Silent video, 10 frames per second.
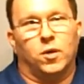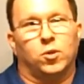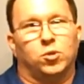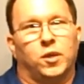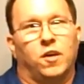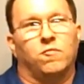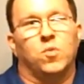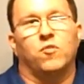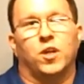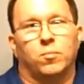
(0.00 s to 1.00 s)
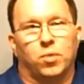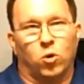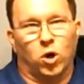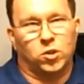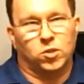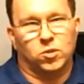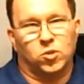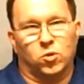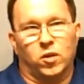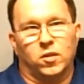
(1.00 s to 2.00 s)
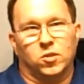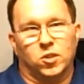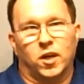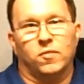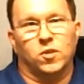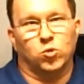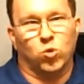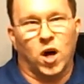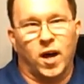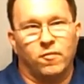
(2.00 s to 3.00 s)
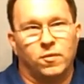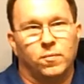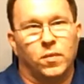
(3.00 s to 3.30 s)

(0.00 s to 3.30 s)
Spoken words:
you actually have moving parts inside of the drive.